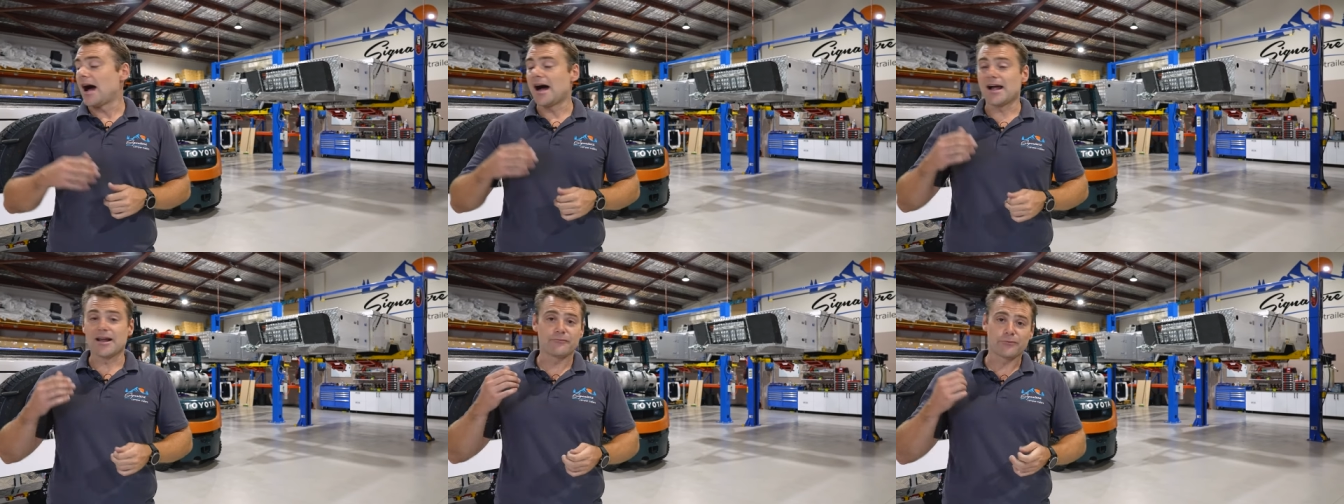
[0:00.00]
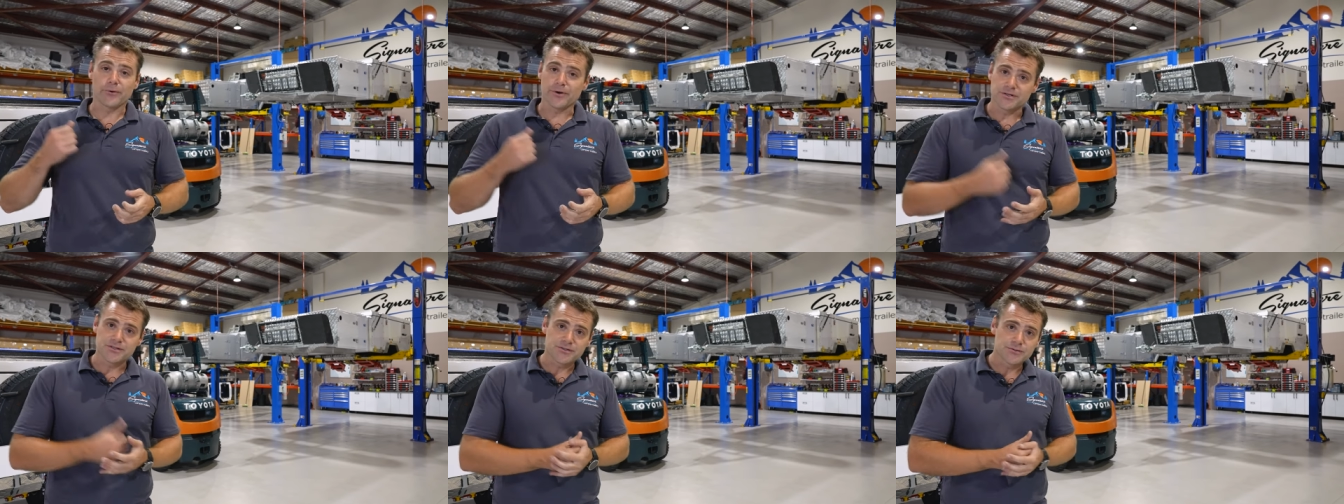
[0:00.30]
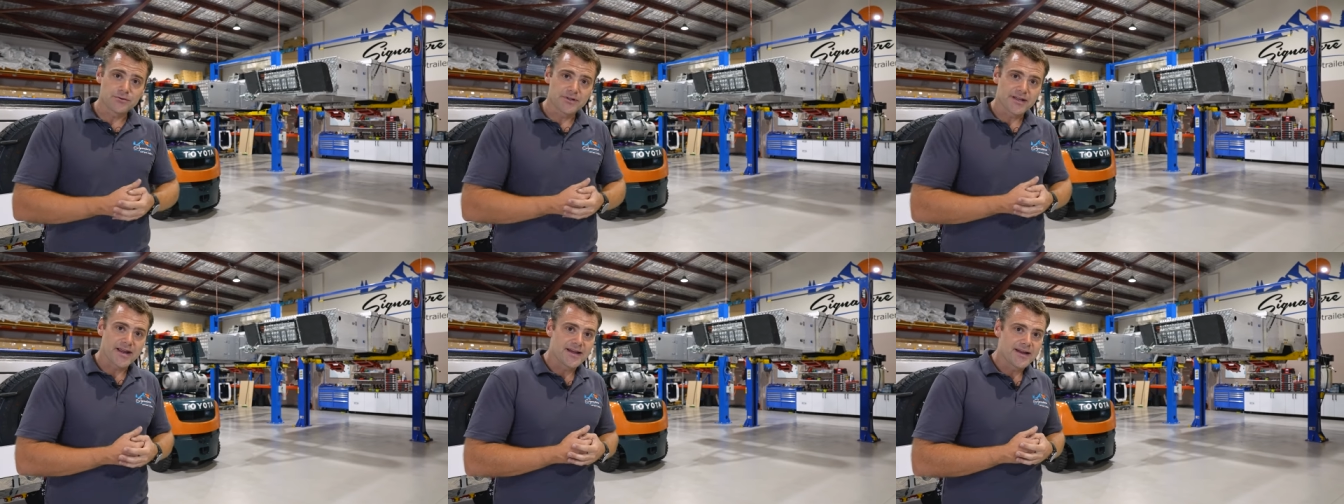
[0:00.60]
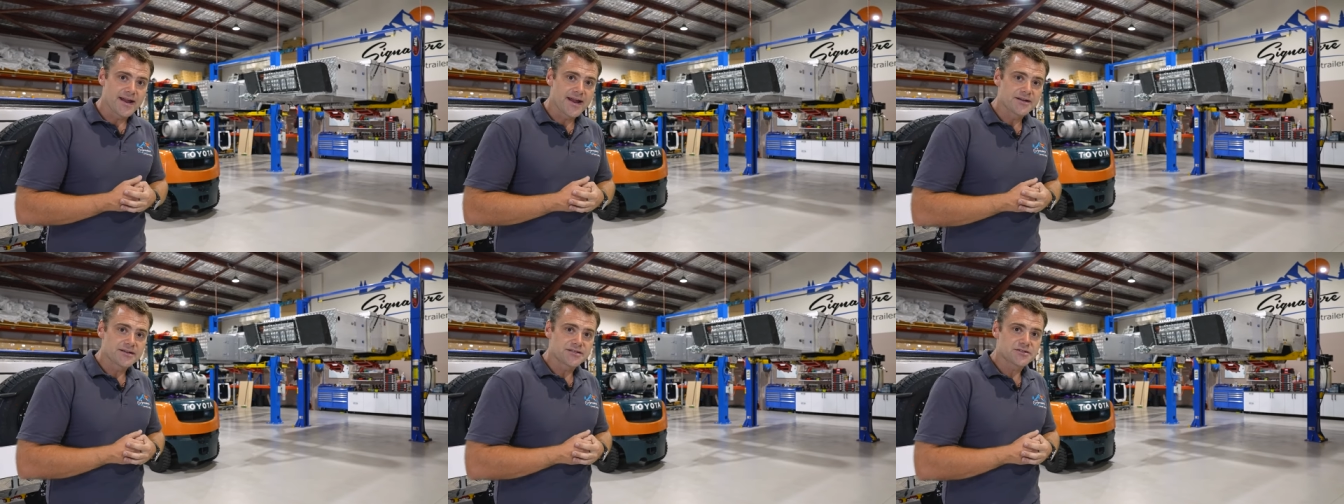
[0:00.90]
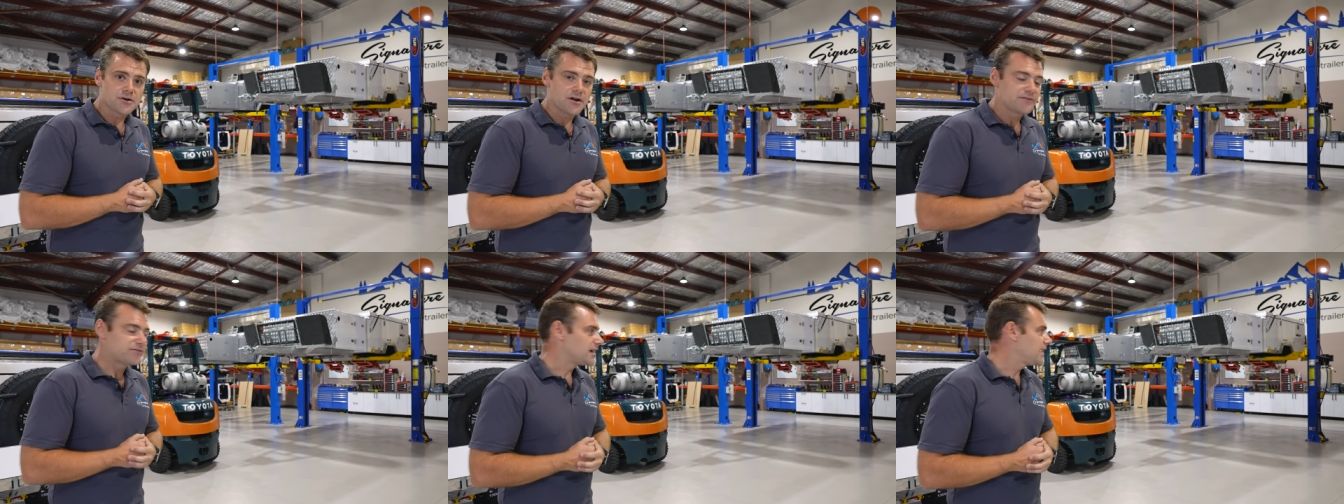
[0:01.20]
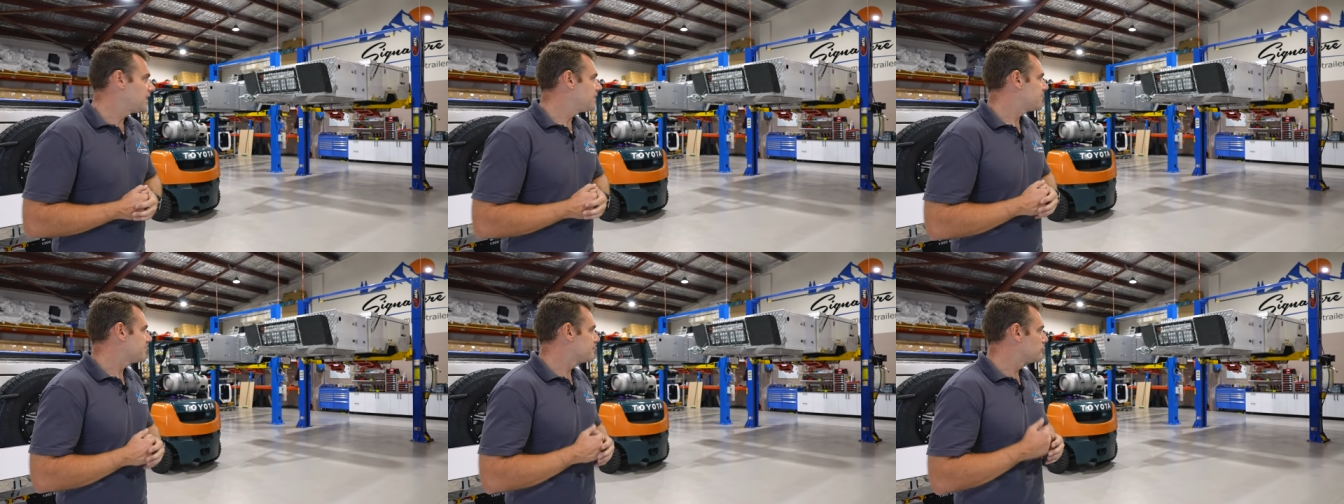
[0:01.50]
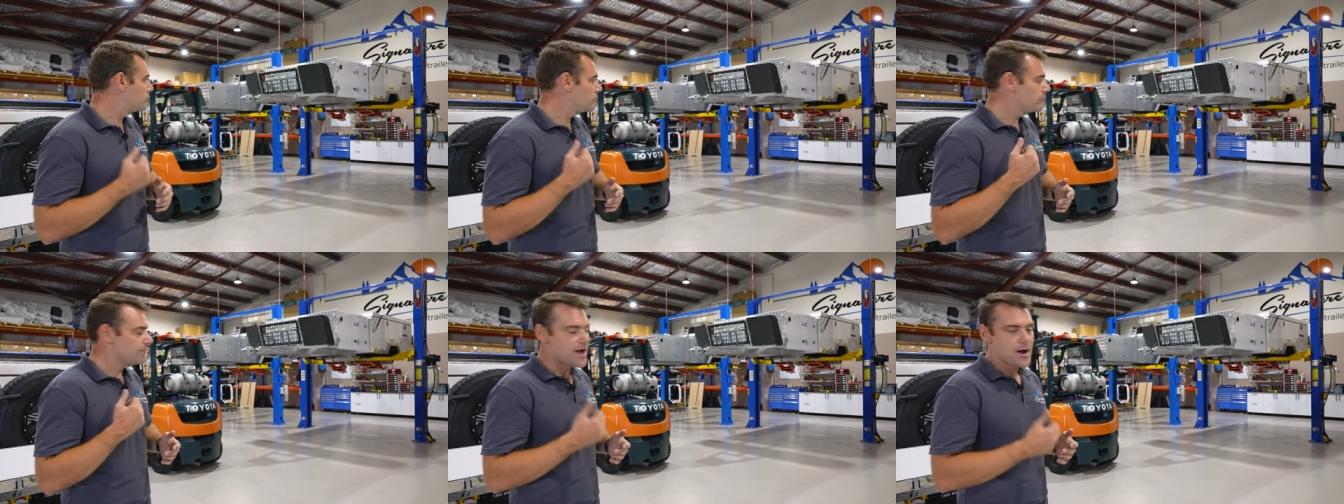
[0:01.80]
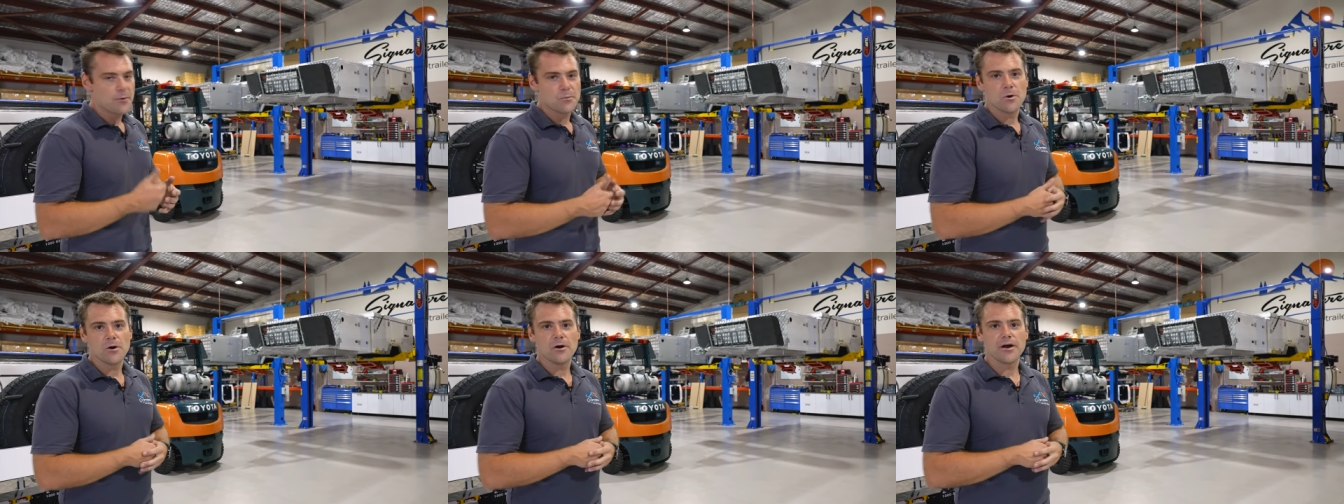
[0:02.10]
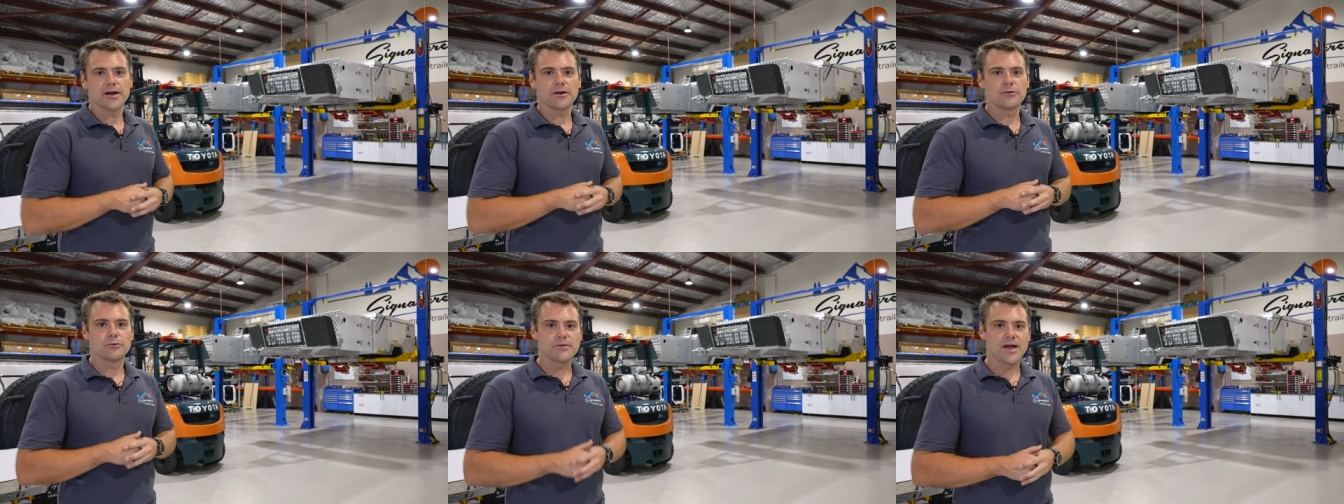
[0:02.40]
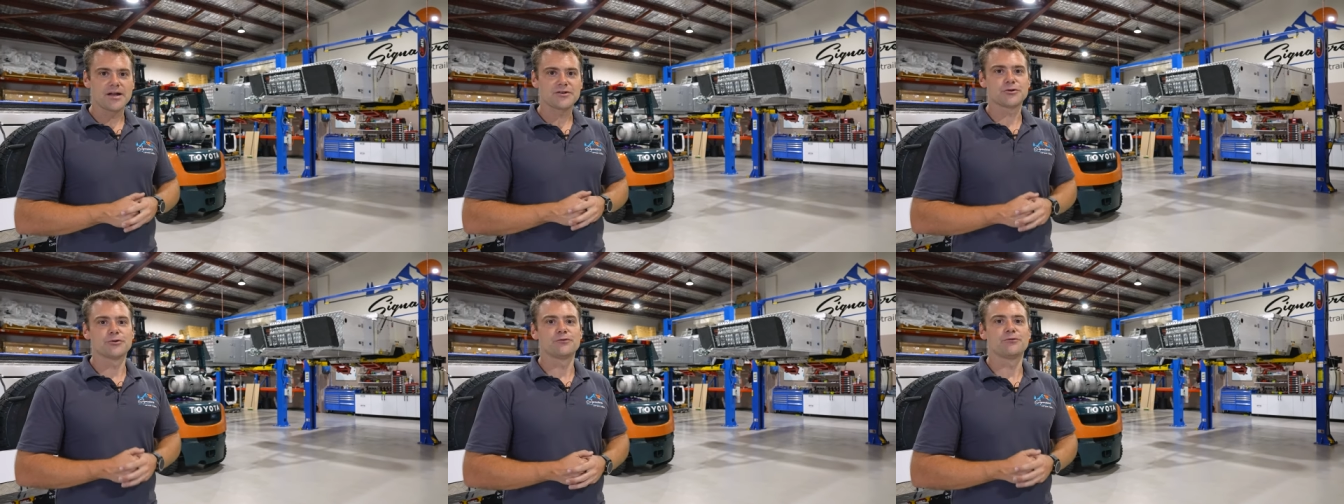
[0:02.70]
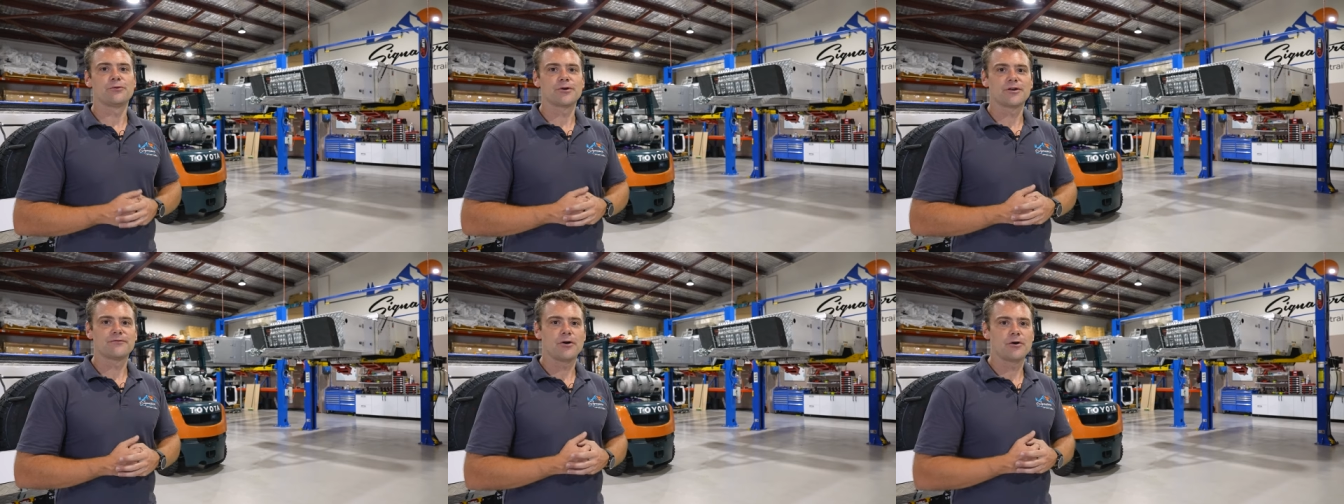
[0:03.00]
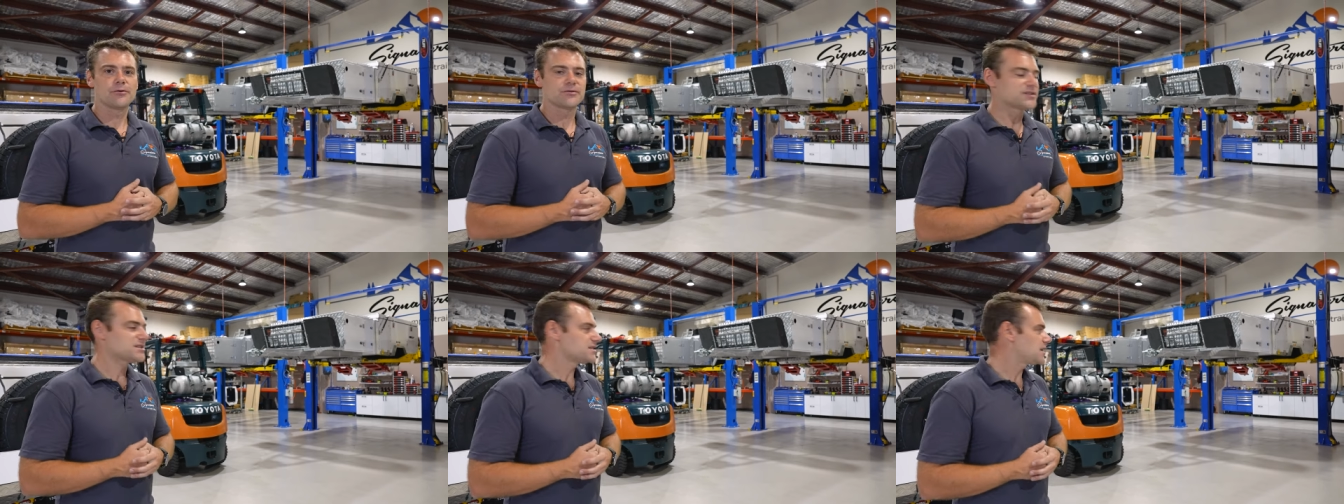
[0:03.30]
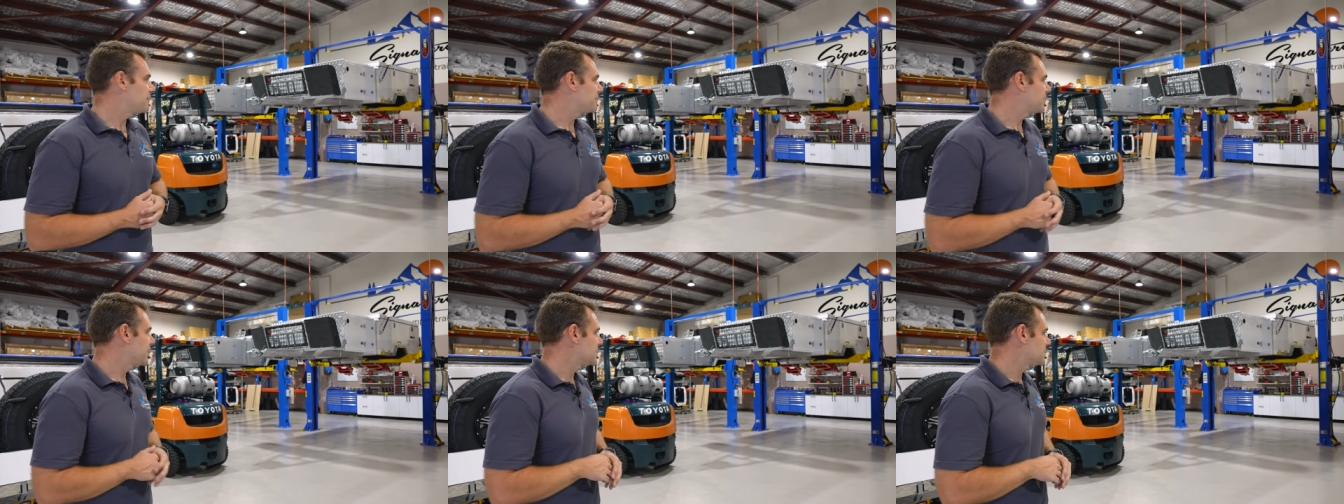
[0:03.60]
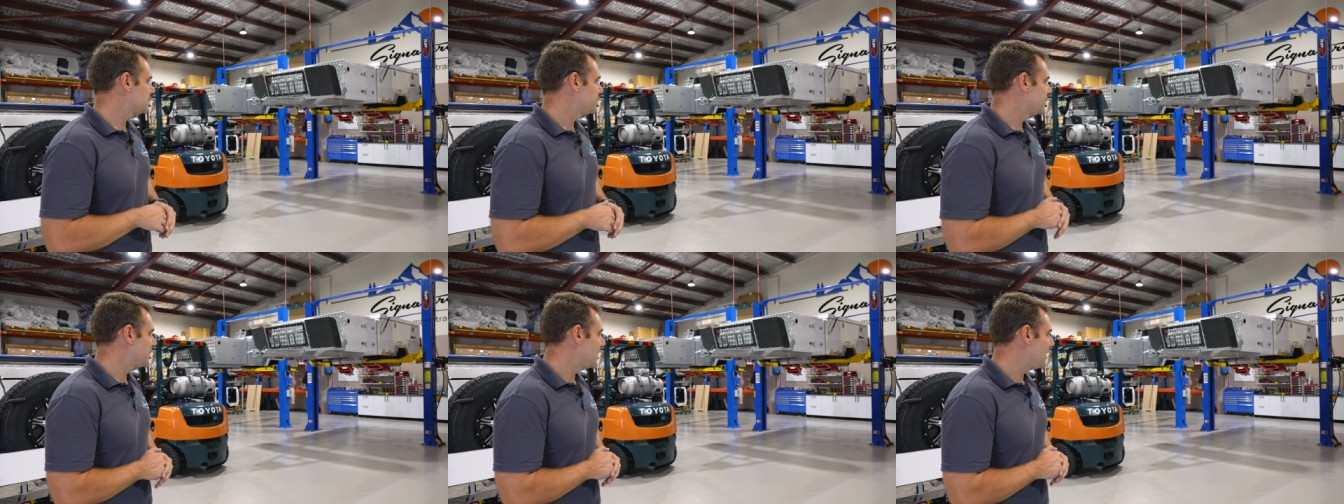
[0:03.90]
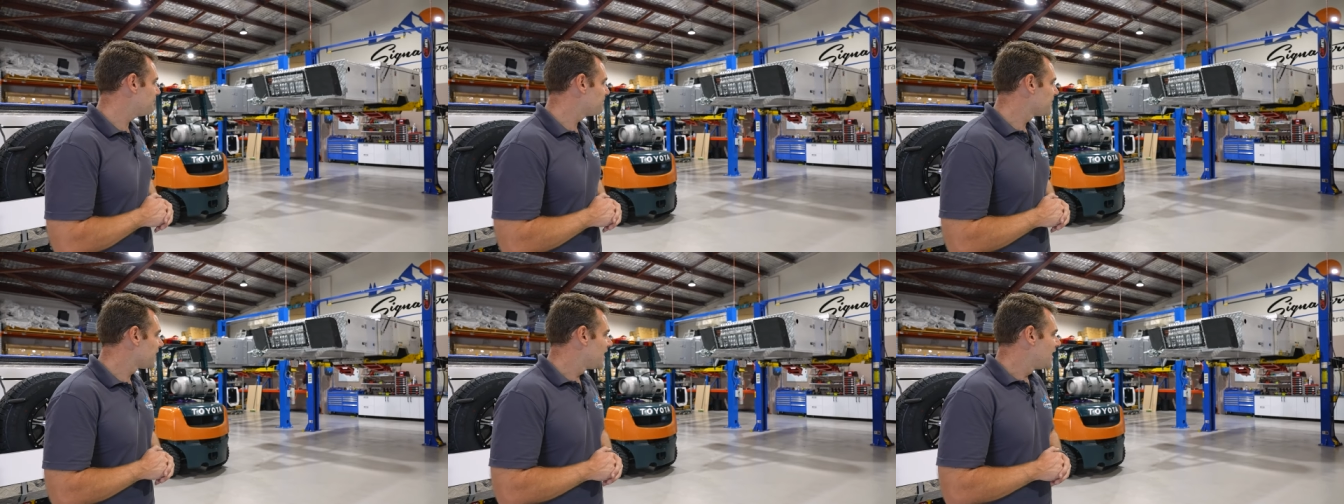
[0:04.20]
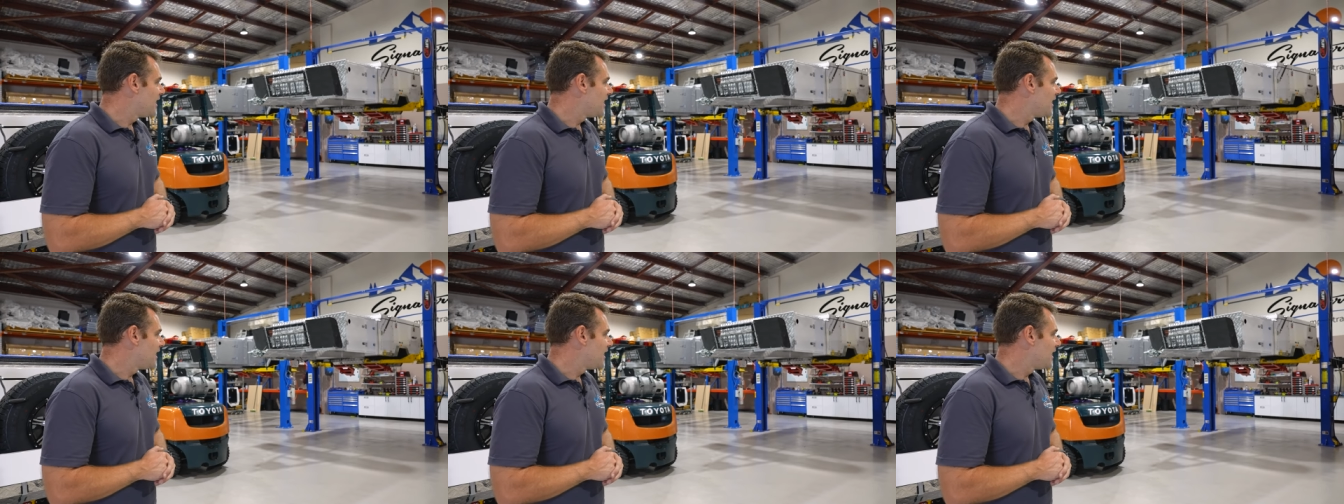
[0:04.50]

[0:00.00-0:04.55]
Uh, if we're installing any Enerdrive gear, then all of that wiring and all that 240 volt stuff needs to be done.